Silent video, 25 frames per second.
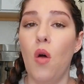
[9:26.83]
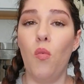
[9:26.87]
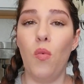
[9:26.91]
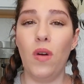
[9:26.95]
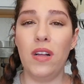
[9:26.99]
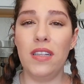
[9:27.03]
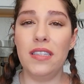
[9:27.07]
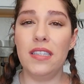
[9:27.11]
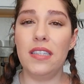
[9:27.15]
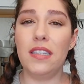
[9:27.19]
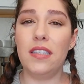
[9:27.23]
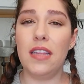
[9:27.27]

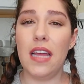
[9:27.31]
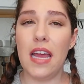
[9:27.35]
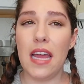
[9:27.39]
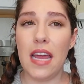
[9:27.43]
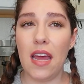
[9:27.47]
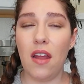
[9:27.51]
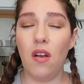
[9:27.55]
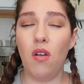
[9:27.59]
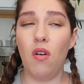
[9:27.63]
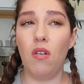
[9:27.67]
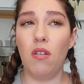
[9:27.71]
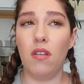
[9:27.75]
Once they
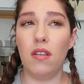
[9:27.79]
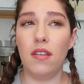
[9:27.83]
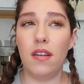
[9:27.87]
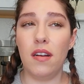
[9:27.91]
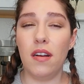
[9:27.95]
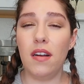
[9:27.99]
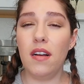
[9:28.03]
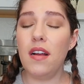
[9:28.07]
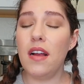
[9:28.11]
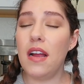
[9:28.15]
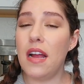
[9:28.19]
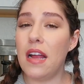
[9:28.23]
get
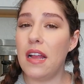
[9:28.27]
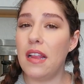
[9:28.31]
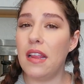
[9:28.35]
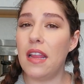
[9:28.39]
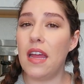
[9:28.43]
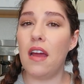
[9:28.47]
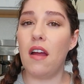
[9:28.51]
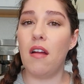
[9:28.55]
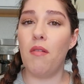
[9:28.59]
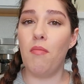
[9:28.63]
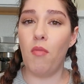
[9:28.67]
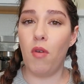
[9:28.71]
older and
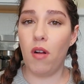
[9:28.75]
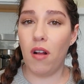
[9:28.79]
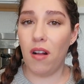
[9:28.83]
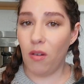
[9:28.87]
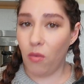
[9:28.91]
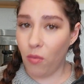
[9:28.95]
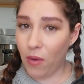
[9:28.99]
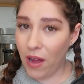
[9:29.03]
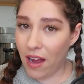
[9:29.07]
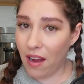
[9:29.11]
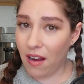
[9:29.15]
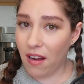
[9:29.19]
they are more
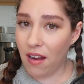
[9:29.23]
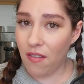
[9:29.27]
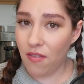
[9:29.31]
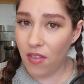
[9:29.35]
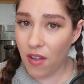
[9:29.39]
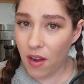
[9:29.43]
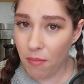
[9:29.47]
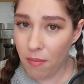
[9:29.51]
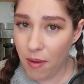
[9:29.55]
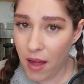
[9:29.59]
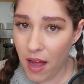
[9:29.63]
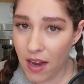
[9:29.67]
aware of
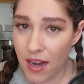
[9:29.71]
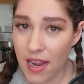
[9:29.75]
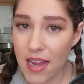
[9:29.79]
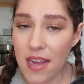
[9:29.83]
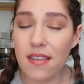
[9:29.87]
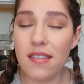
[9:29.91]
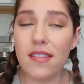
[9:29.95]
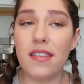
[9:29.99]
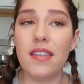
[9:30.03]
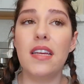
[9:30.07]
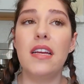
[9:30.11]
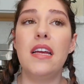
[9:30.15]
their
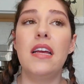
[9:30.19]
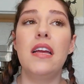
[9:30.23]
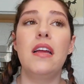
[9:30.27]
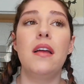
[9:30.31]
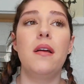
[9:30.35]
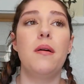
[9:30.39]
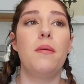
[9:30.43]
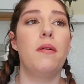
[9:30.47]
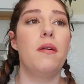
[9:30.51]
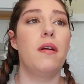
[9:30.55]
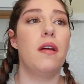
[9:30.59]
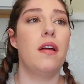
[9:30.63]
bodies,
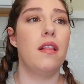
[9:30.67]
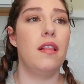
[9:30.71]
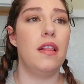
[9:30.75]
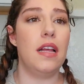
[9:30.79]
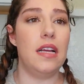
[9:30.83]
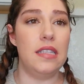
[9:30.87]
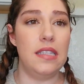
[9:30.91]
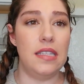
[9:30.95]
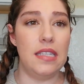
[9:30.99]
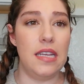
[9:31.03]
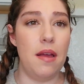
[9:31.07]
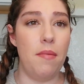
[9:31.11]

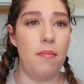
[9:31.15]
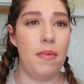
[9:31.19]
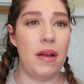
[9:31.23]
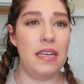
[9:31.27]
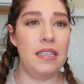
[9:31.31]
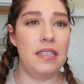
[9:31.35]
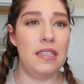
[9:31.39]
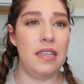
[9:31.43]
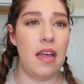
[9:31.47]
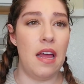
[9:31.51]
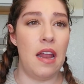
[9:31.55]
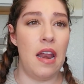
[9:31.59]
let's say
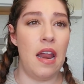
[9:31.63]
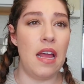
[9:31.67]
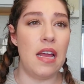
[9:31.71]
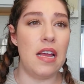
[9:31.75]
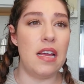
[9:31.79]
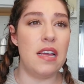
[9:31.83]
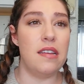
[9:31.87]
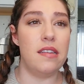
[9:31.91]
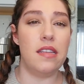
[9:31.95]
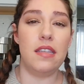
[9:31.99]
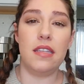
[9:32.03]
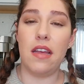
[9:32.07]
my son
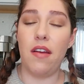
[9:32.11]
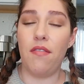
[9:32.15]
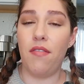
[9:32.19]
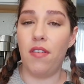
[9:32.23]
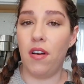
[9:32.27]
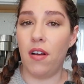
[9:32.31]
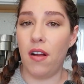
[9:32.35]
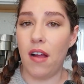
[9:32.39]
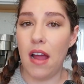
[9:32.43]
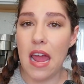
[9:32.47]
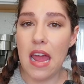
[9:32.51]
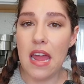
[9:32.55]
is
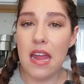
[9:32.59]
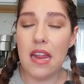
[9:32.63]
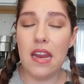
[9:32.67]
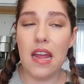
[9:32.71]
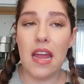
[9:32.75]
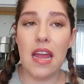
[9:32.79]
7 or 8